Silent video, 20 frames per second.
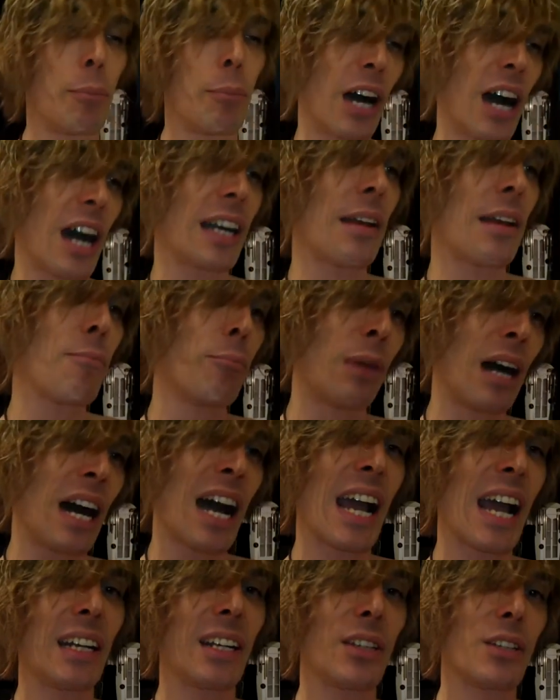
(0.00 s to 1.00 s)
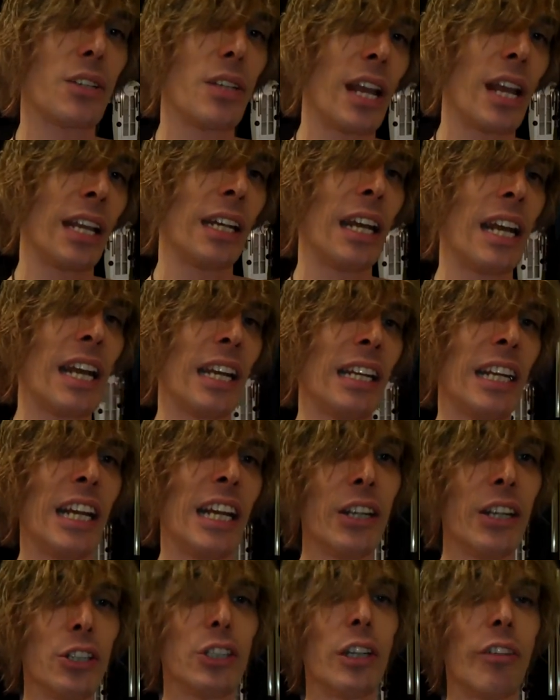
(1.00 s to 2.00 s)
Body, mind, and
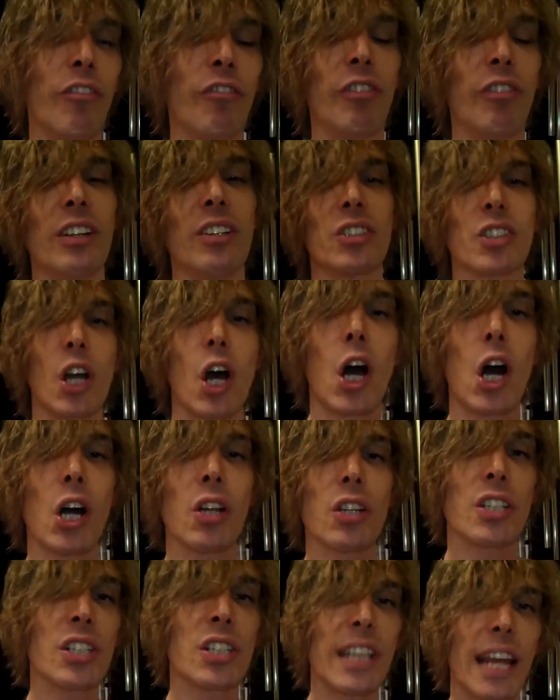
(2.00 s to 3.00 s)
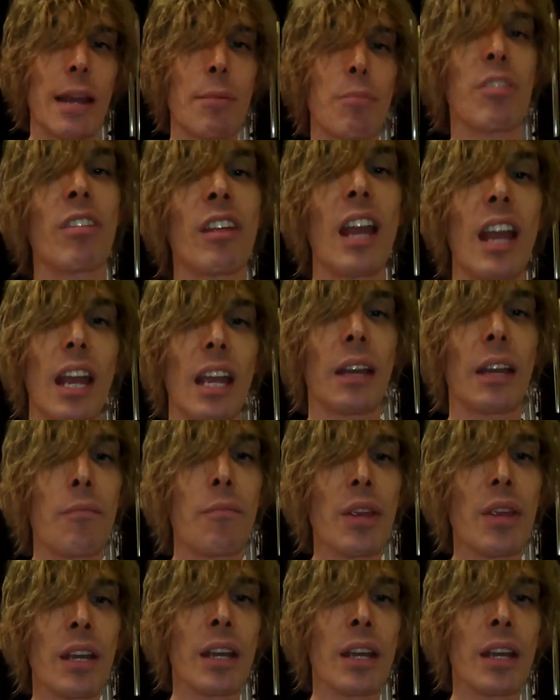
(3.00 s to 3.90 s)
energy fields all the same thing.